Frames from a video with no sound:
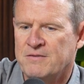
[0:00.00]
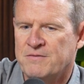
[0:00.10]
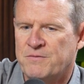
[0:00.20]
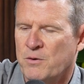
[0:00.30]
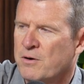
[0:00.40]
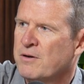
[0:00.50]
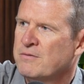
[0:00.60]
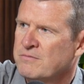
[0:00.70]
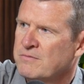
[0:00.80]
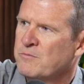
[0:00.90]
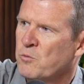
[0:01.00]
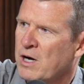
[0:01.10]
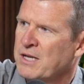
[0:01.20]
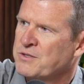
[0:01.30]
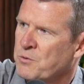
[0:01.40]
for
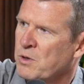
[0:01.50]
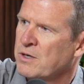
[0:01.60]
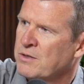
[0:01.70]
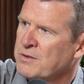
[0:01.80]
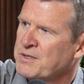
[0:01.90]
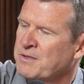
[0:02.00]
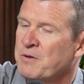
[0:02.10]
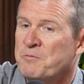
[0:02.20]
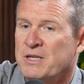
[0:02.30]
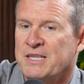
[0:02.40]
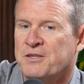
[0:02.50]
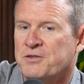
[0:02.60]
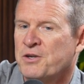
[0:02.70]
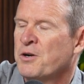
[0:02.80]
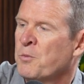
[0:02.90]
Wise Squirrels. And really the
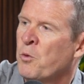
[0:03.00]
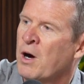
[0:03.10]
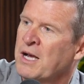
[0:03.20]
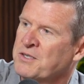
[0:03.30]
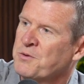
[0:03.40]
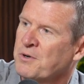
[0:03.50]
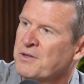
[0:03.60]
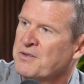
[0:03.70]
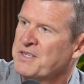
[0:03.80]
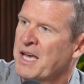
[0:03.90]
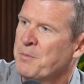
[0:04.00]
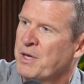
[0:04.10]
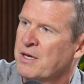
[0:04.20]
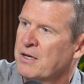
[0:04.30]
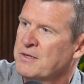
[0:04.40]
term Wise Squirrels came
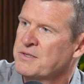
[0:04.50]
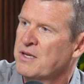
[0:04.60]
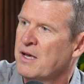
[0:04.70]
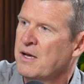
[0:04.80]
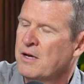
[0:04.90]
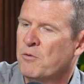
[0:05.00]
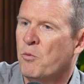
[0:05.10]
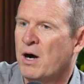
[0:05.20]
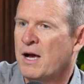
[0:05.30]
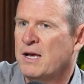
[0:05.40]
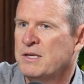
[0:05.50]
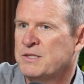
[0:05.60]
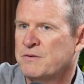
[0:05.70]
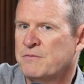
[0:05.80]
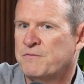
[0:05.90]
because
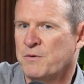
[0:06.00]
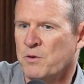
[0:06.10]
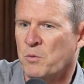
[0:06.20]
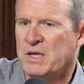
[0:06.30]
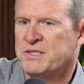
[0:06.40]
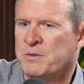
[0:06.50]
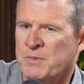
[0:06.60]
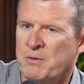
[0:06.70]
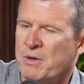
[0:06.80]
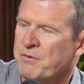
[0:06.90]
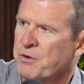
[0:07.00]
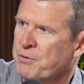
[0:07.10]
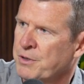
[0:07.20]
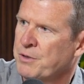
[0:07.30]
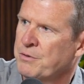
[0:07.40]
wise for the wisdom that we've
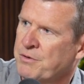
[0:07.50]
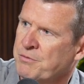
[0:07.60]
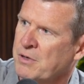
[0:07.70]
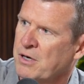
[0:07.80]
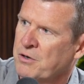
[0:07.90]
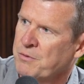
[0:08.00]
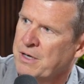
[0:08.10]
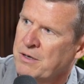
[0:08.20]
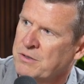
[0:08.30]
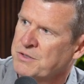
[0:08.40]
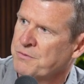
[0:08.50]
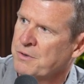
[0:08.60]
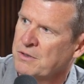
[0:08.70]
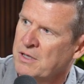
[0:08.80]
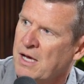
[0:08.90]
accrued through our careers, through
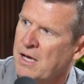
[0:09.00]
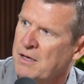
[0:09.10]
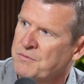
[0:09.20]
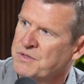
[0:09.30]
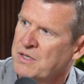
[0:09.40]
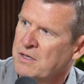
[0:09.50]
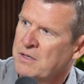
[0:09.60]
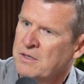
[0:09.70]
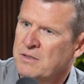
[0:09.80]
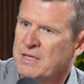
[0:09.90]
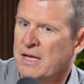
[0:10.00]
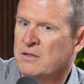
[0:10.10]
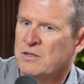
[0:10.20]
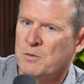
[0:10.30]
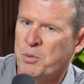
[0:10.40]
our lives, getting
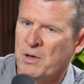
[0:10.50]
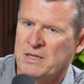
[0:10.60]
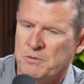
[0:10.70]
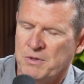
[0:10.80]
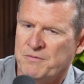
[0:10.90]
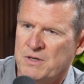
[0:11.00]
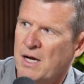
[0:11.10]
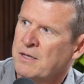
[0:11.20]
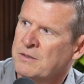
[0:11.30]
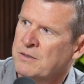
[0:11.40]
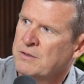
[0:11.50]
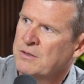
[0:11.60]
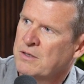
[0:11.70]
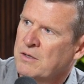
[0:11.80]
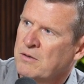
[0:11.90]
to the point that we've gotten
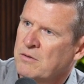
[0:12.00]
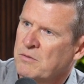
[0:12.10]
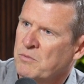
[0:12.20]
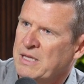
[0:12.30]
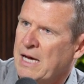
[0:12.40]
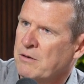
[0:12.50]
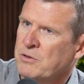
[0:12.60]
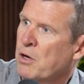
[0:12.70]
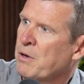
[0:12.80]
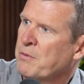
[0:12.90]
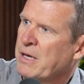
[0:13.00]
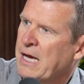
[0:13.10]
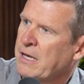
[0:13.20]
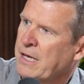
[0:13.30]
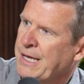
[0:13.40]
without knowing we
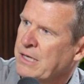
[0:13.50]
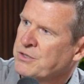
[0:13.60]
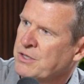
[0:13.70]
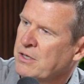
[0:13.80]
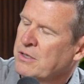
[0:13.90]
had ADHD.